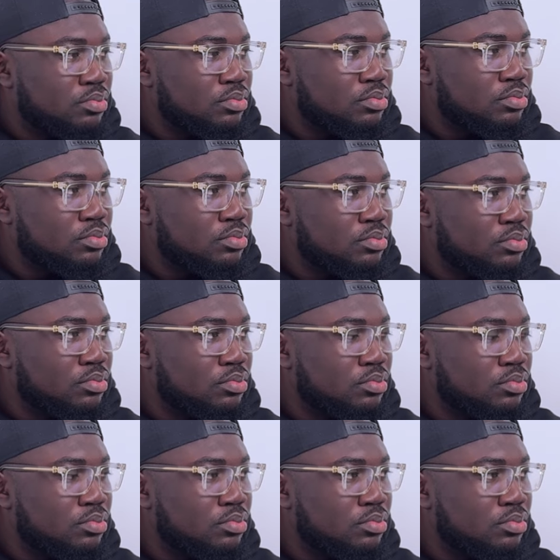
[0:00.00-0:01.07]

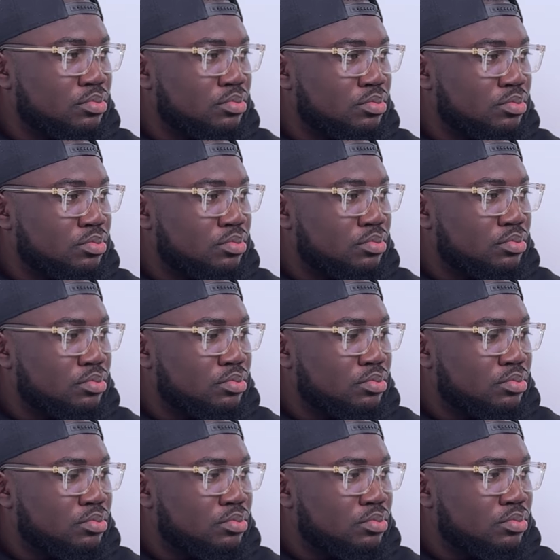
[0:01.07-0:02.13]

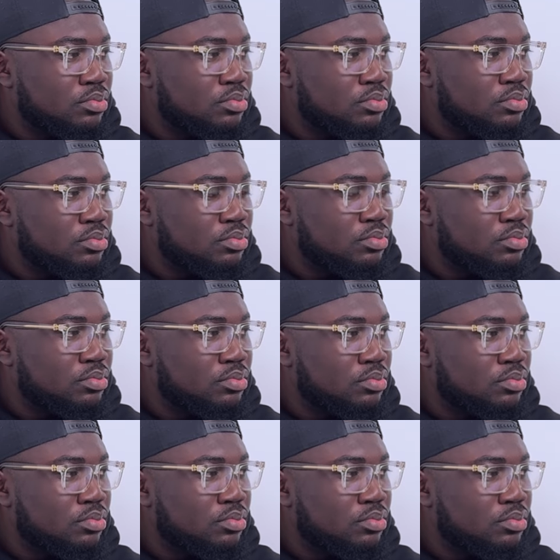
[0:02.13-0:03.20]

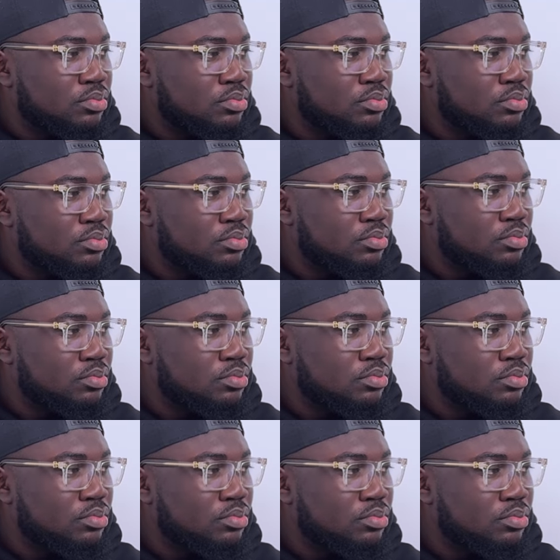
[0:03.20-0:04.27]

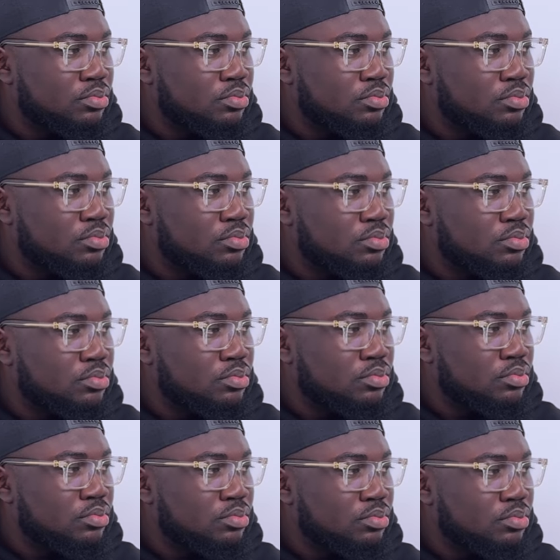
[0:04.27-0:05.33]

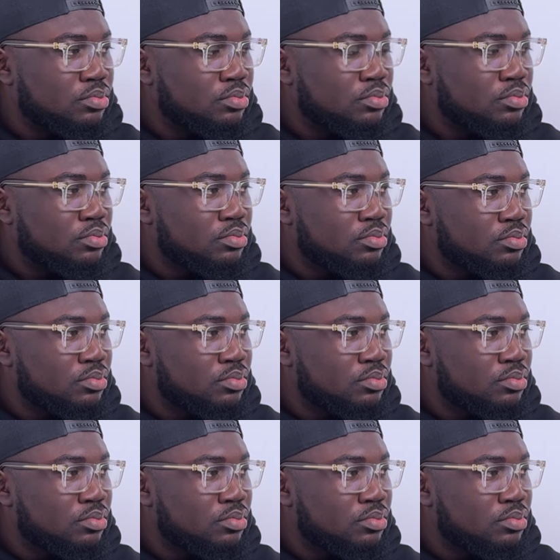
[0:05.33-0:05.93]
[no speech]